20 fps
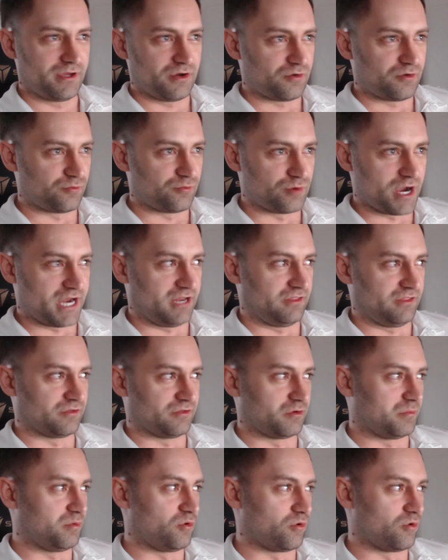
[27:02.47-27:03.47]
writing the
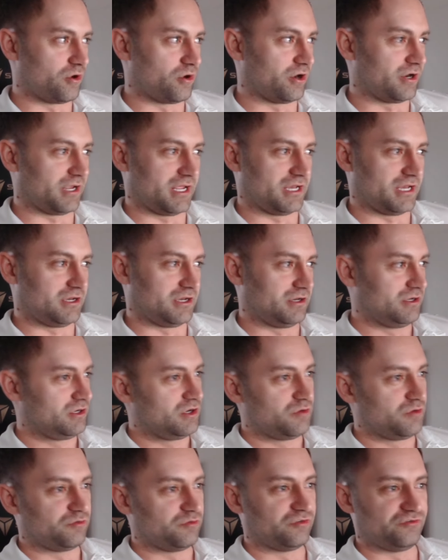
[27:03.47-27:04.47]
report and
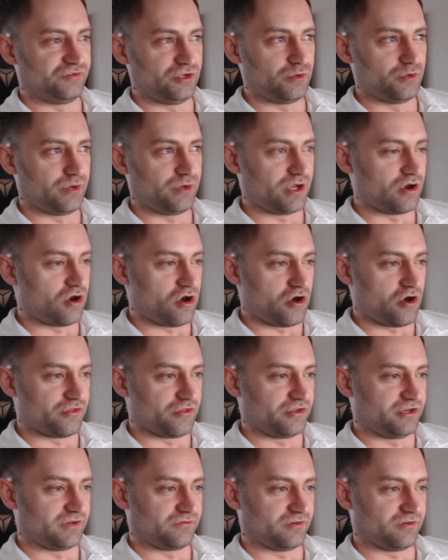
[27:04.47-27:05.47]
reviewing all the
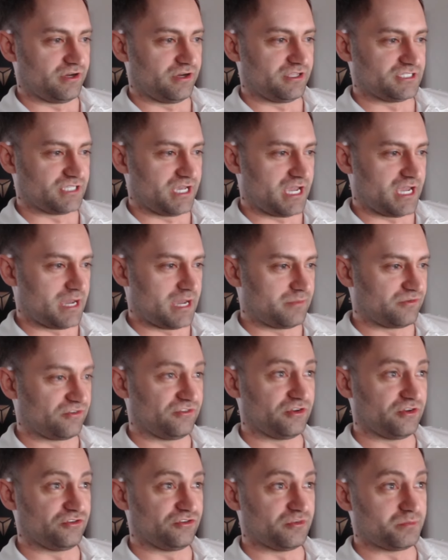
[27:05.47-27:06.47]
different exams because
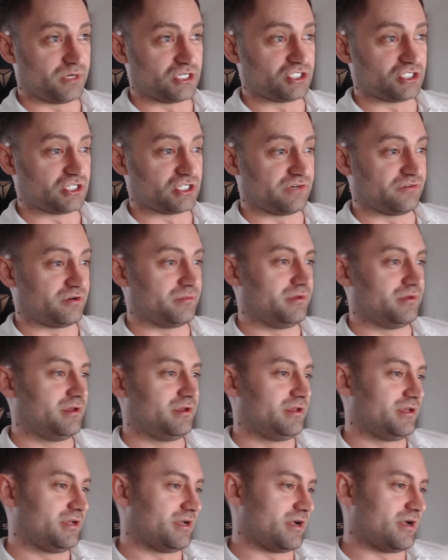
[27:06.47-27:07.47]
there's a bunch of them.
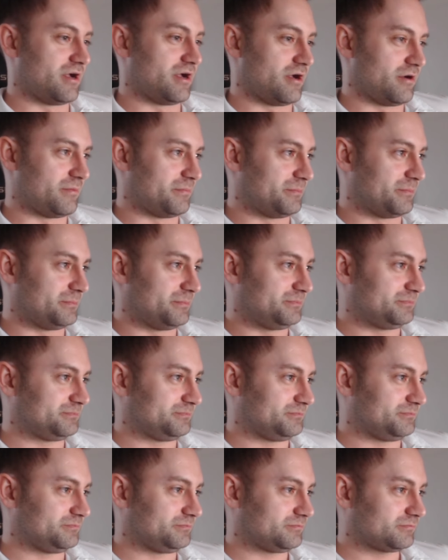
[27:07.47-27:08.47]
Um,
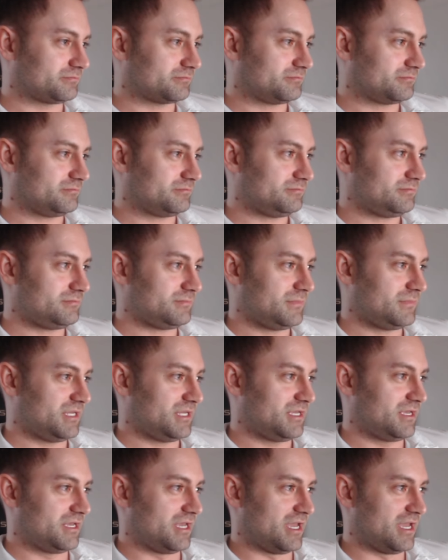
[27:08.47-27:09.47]

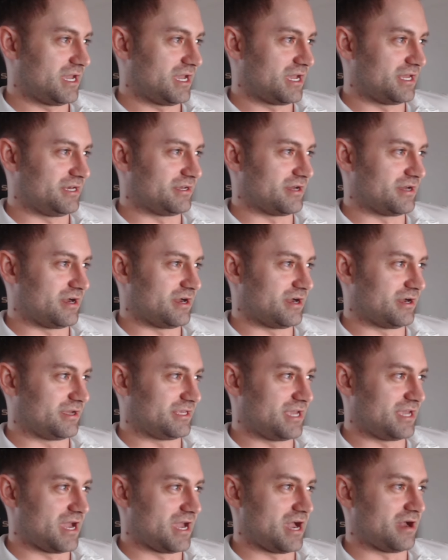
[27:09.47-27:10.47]
and uh,
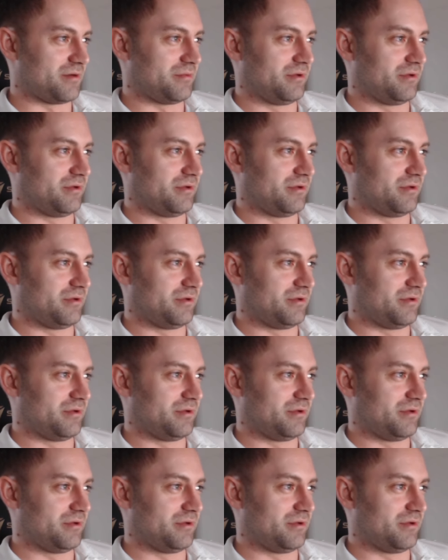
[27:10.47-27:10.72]
yeah,